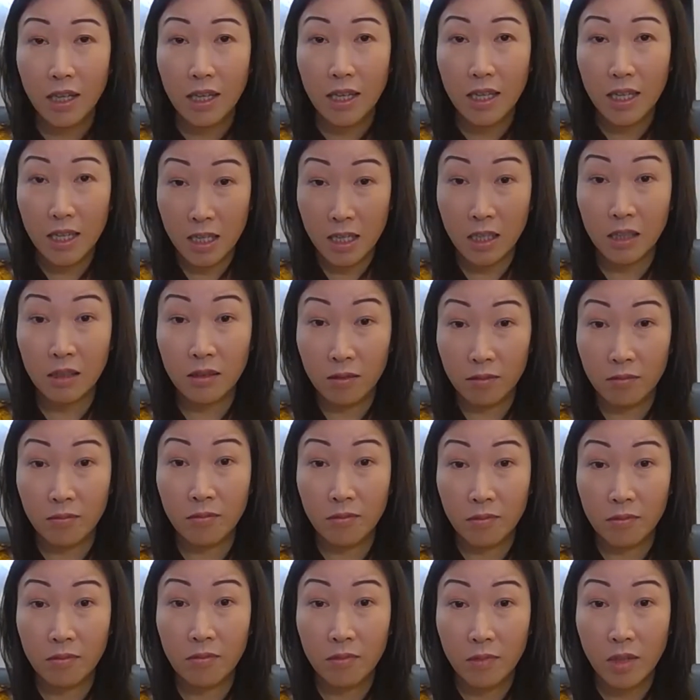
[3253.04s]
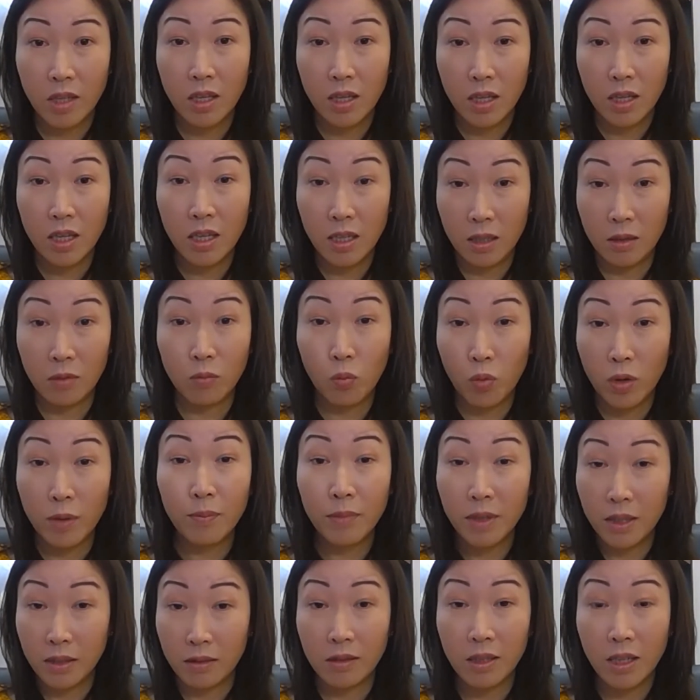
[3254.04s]
in, in
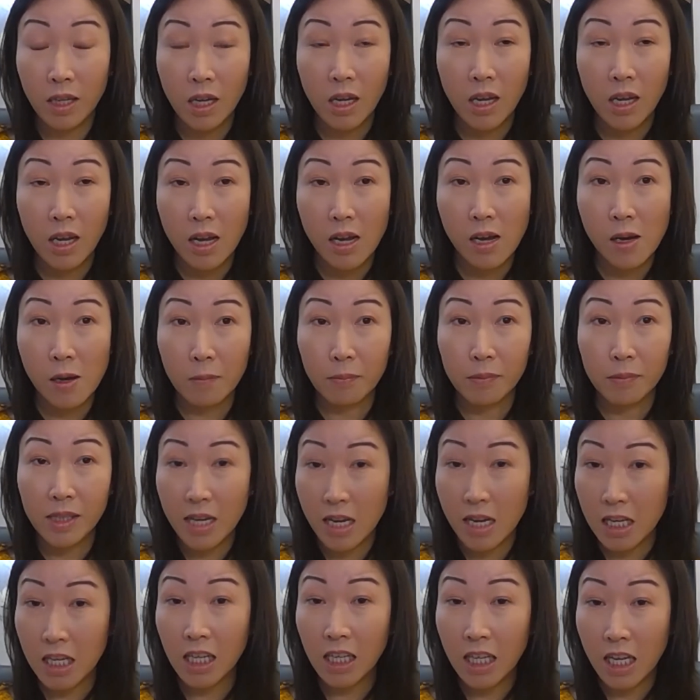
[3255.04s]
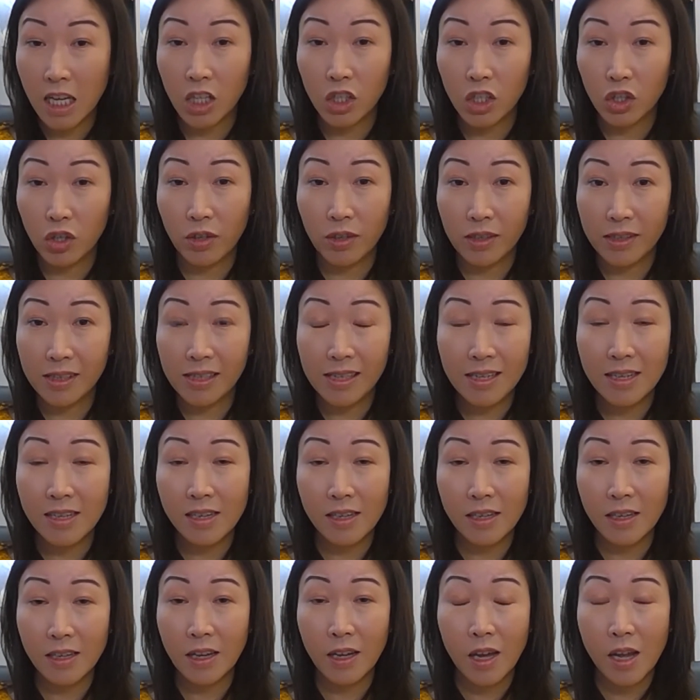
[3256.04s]
women um, taking
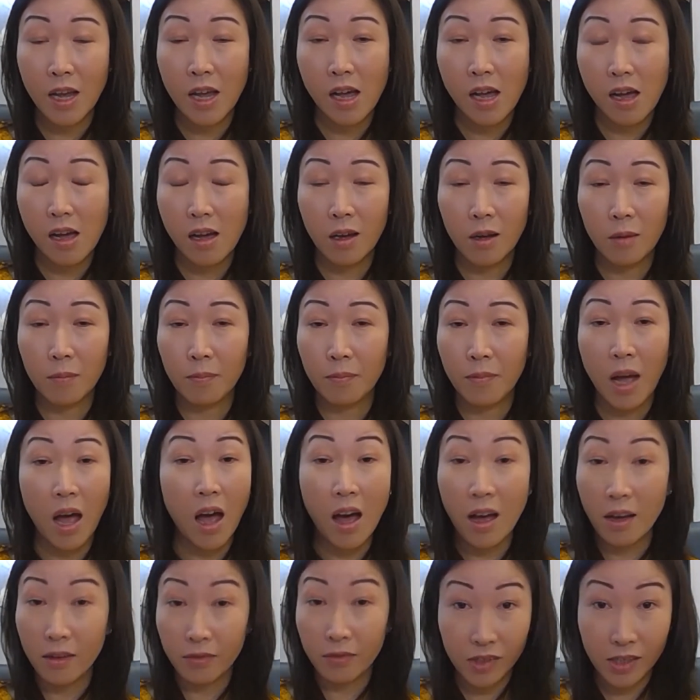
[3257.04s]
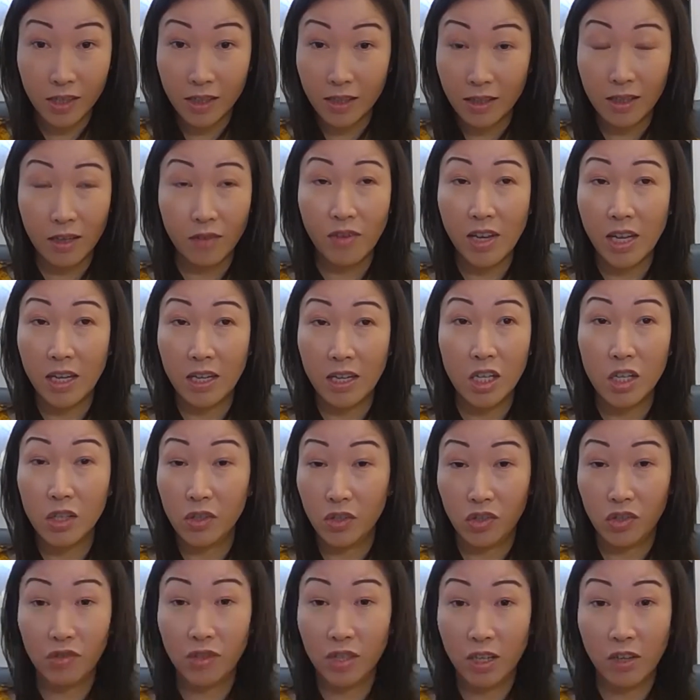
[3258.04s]
HRT um, after they've had a
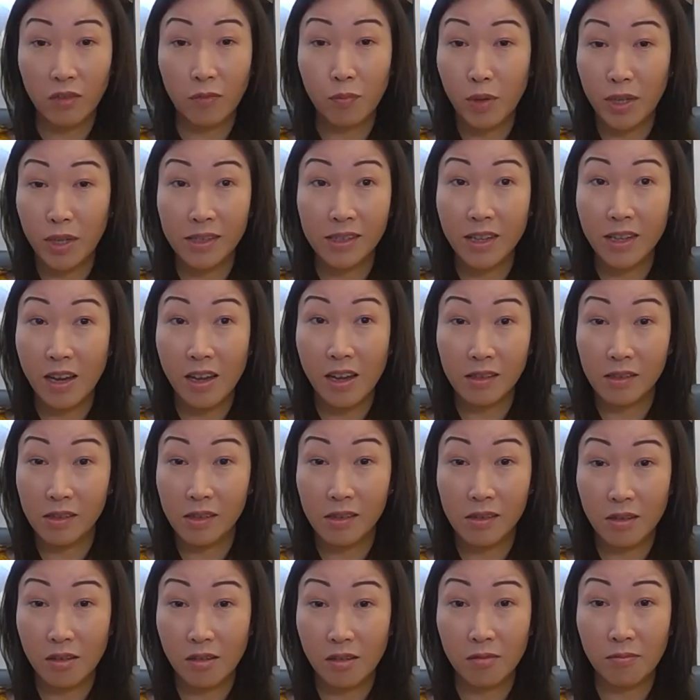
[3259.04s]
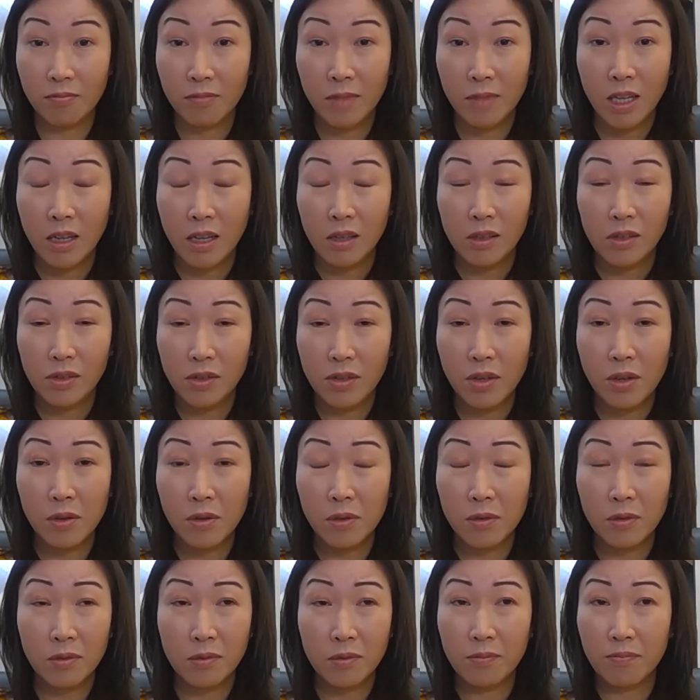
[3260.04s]
history of breast cancer.
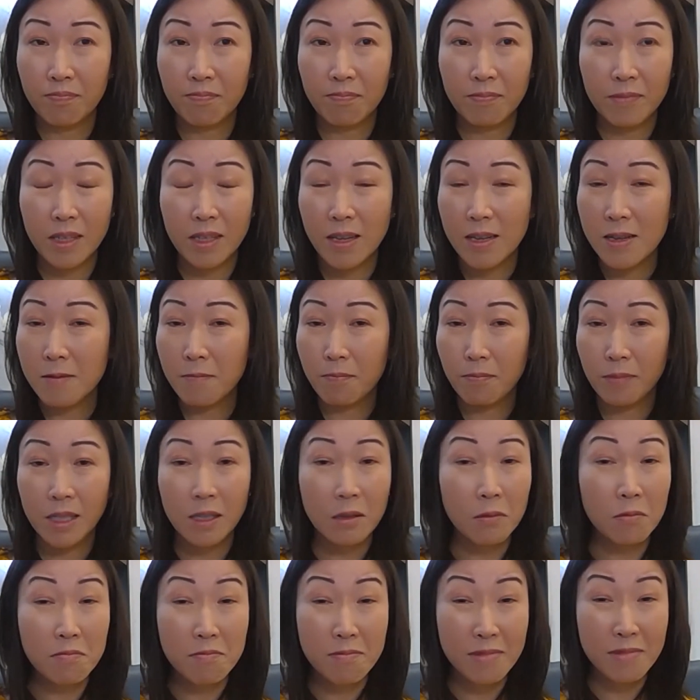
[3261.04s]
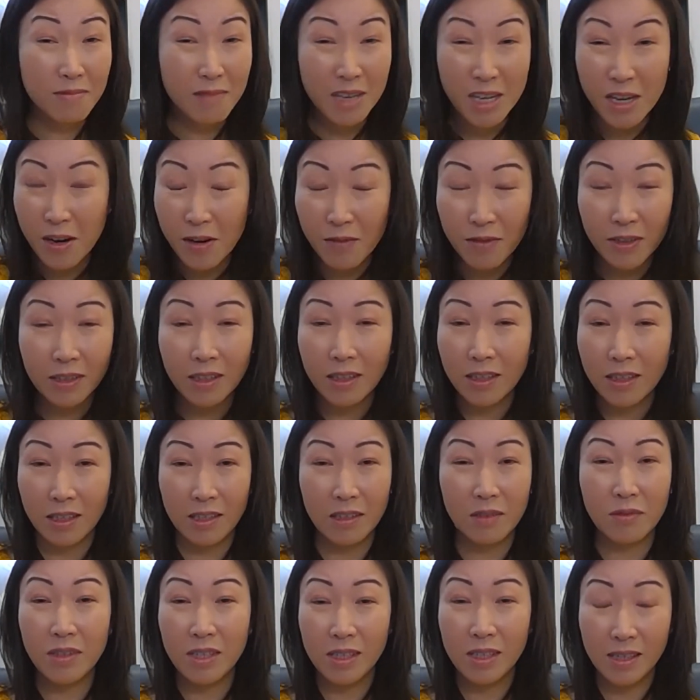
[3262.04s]
So, so currently, you
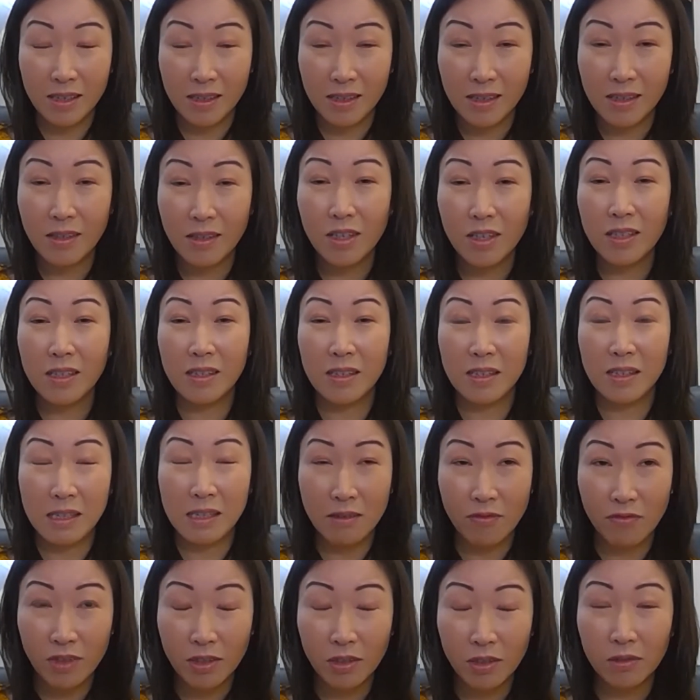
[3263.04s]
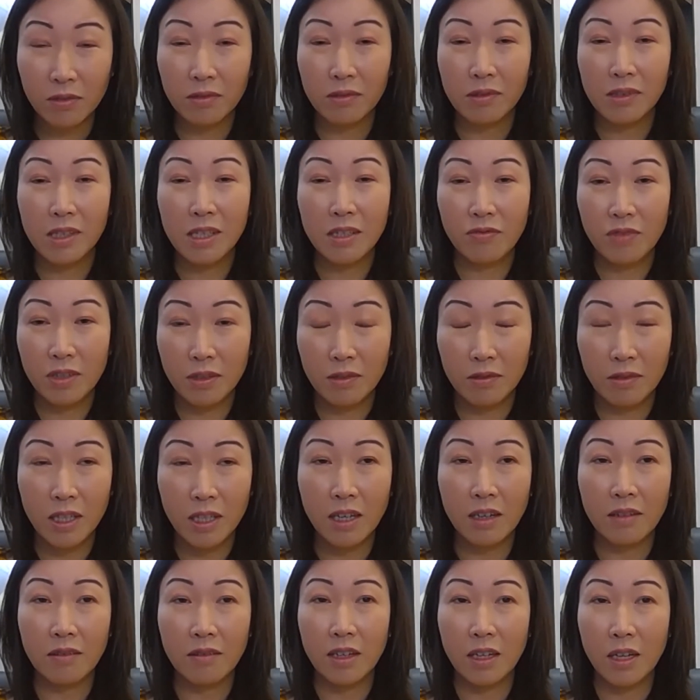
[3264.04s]
know, this is, this is a difficult, difficult
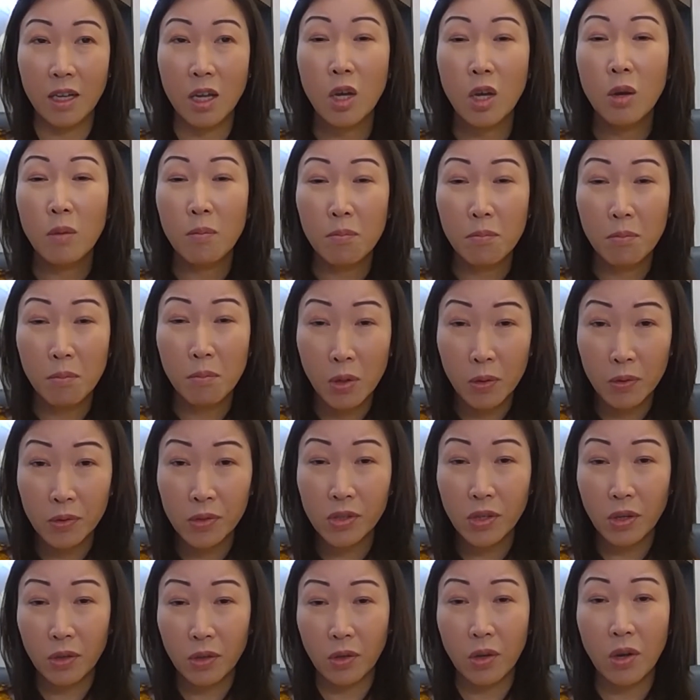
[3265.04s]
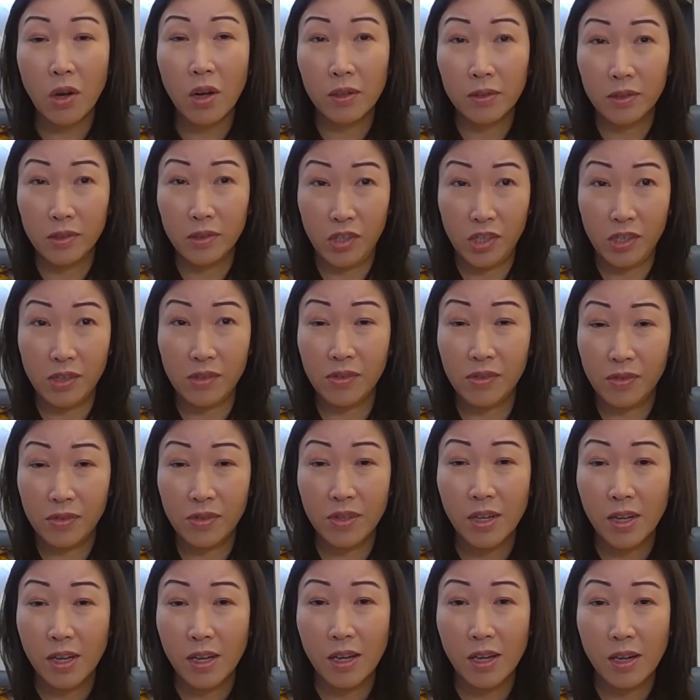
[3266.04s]
area. Most oncologists
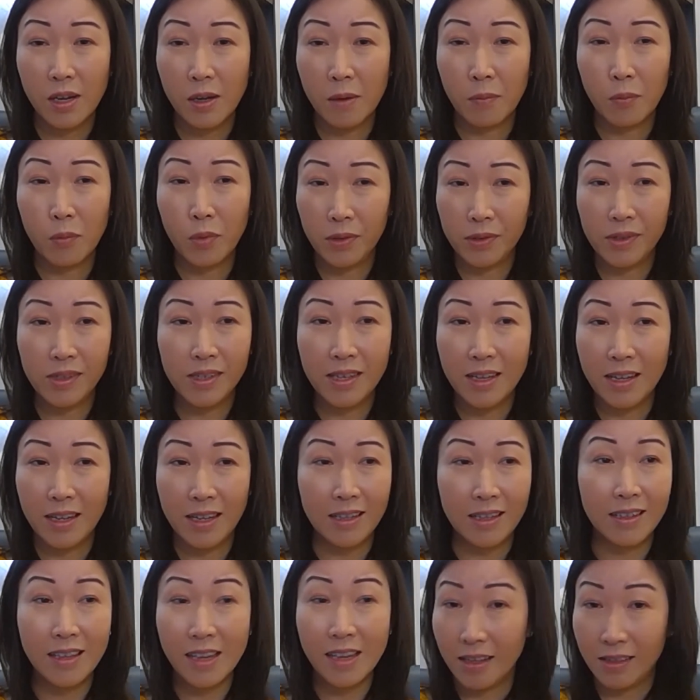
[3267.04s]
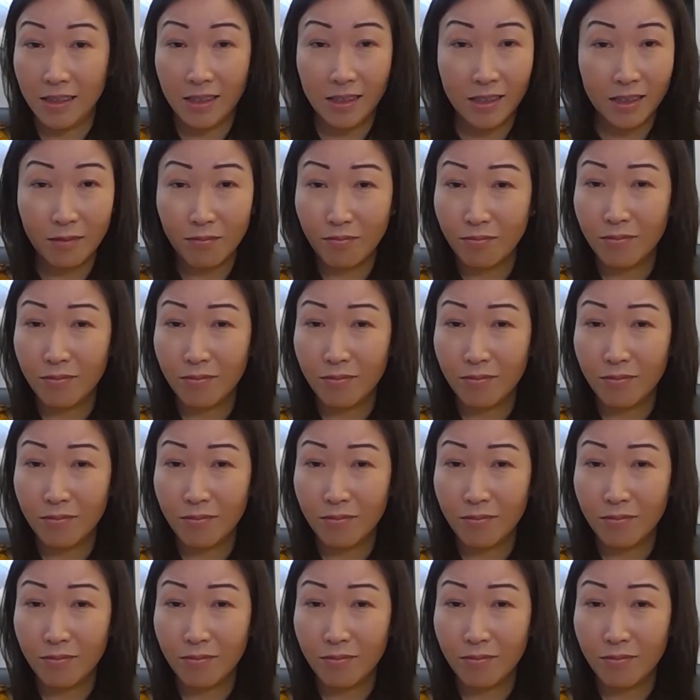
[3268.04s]
um, will say, yes,